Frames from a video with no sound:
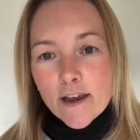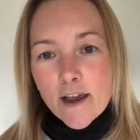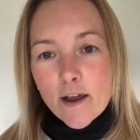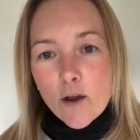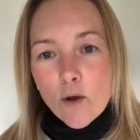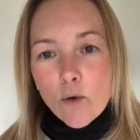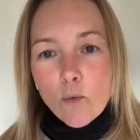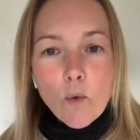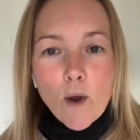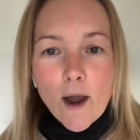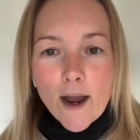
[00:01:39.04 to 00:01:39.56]

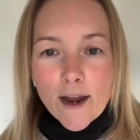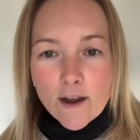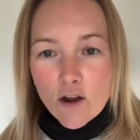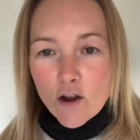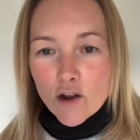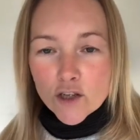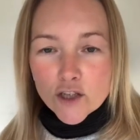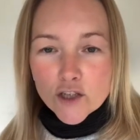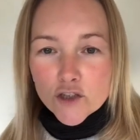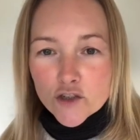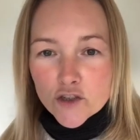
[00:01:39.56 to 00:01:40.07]
Why
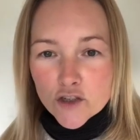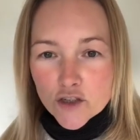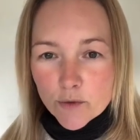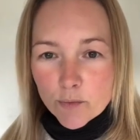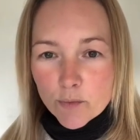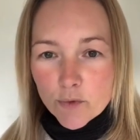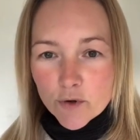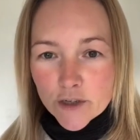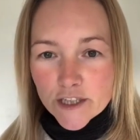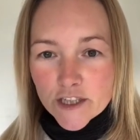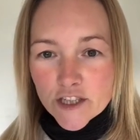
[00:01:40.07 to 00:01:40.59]
can't you just
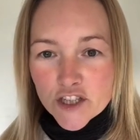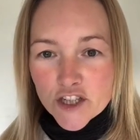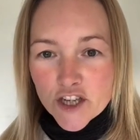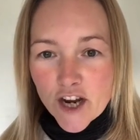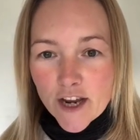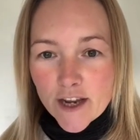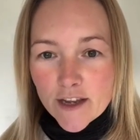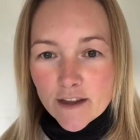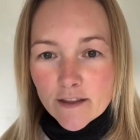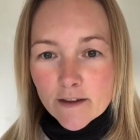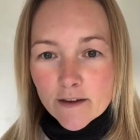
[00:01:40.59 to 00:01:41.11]

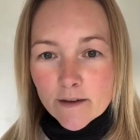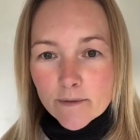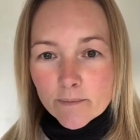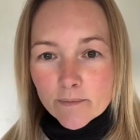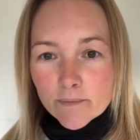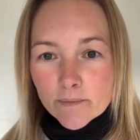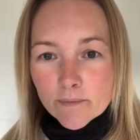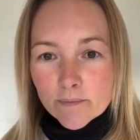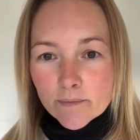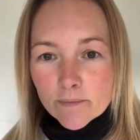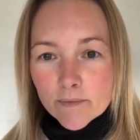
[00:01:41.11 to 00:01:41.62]
appreciate them?
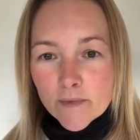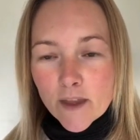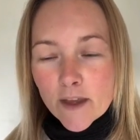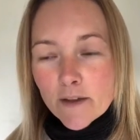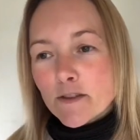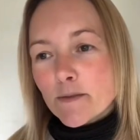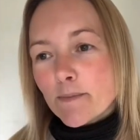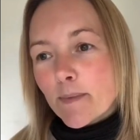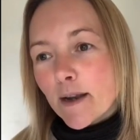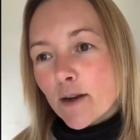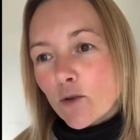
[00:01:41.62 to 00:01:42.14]
They've
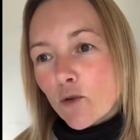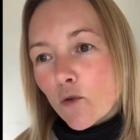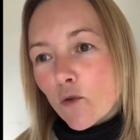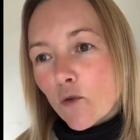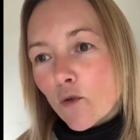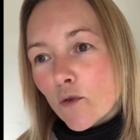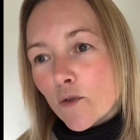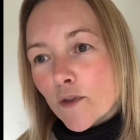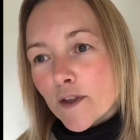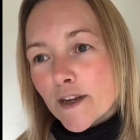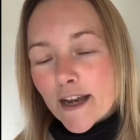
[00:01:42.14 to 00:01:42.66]
spent
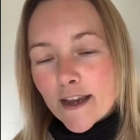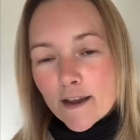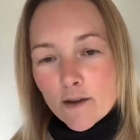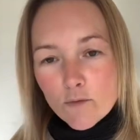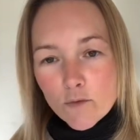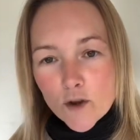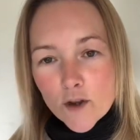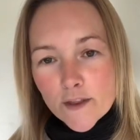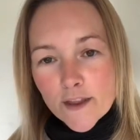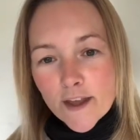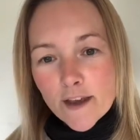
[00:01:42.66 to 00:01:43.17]
all the day at
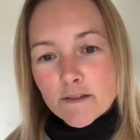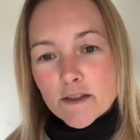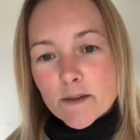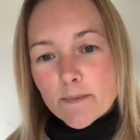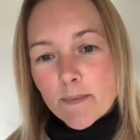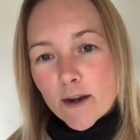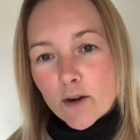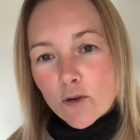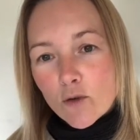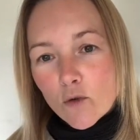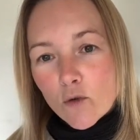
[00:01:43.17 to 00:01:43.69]
work. They've
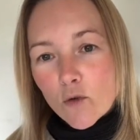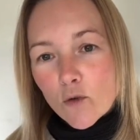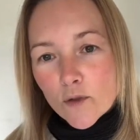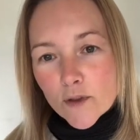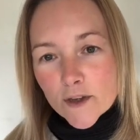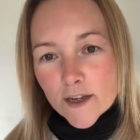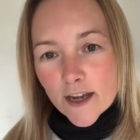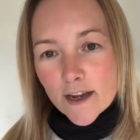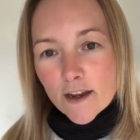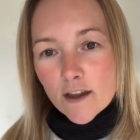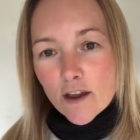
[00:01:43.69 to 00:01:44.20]
spent all the
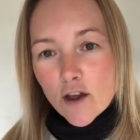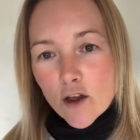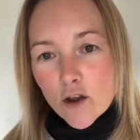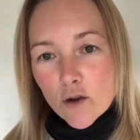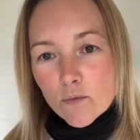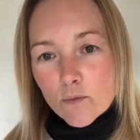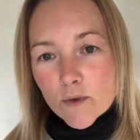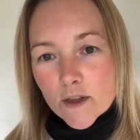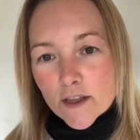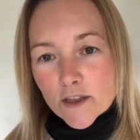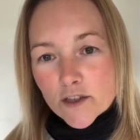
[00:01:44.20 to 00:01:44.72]
day at
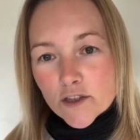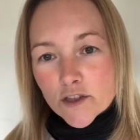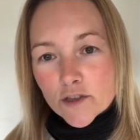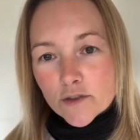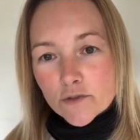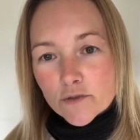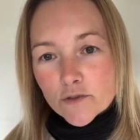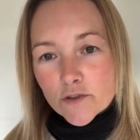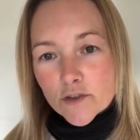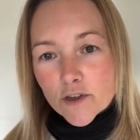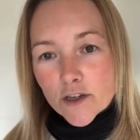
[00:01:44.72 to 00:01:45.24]
home with the
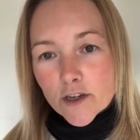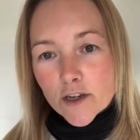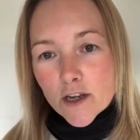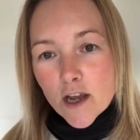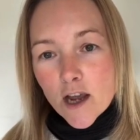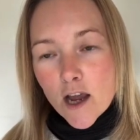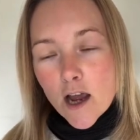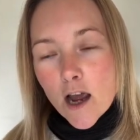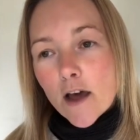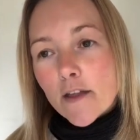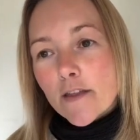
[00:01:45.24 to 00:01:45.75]
children.
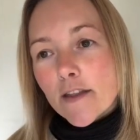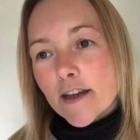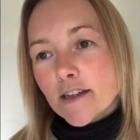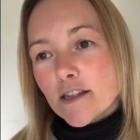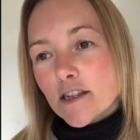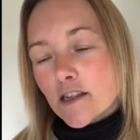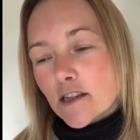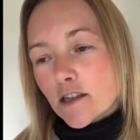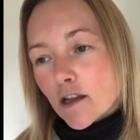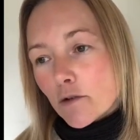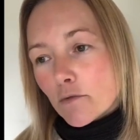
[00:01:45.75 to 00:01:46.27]
And they
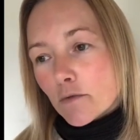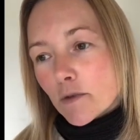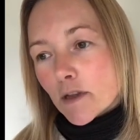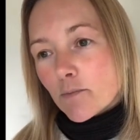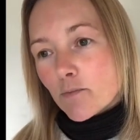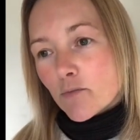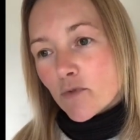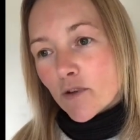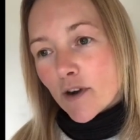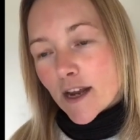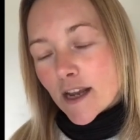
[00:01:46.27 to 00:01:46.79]
slowly
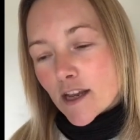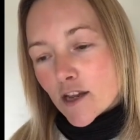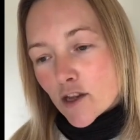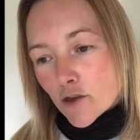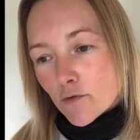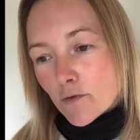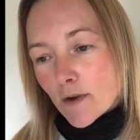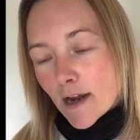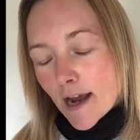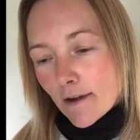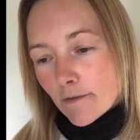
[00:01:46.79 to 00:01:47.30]
break you
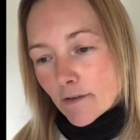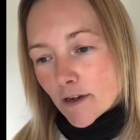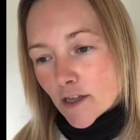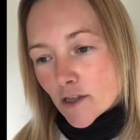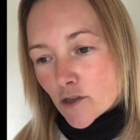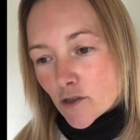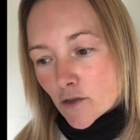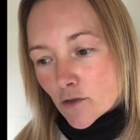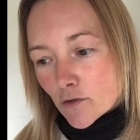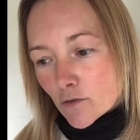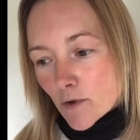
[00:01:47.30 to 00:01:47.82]
down
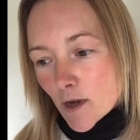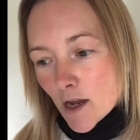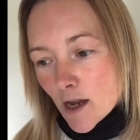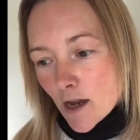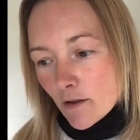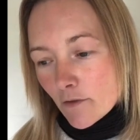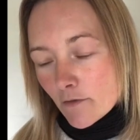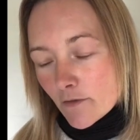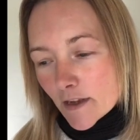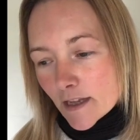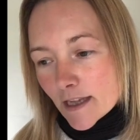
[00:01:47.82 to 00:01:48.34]
into
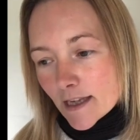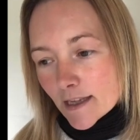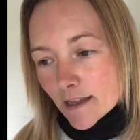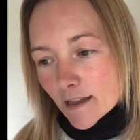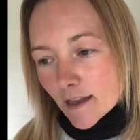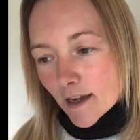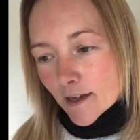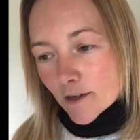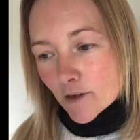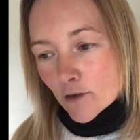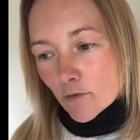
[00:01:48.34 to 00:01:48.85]
feeling
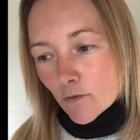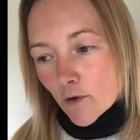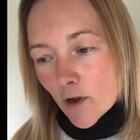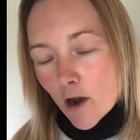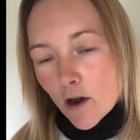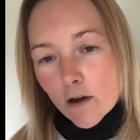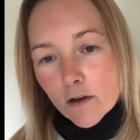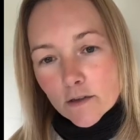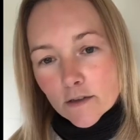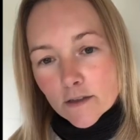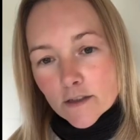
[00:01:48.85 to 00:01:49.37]
like you
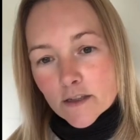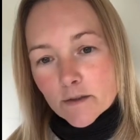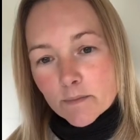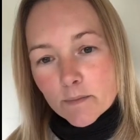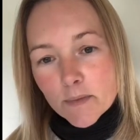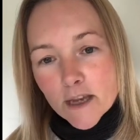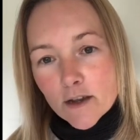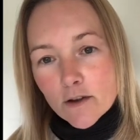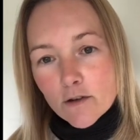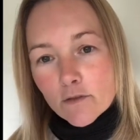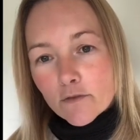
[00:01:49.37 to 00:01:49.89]
can't
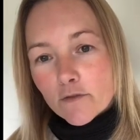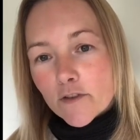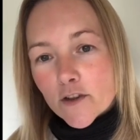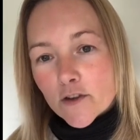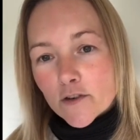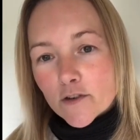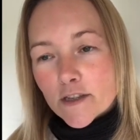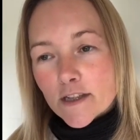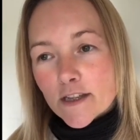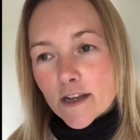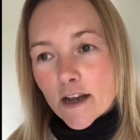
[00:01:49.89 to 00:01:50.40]
speak up for
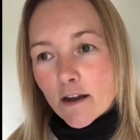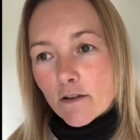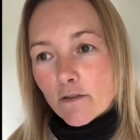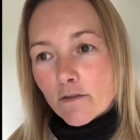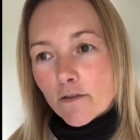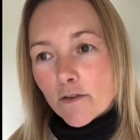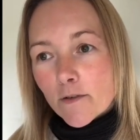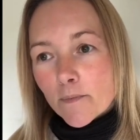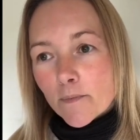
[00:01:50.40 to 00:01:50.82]
yourself.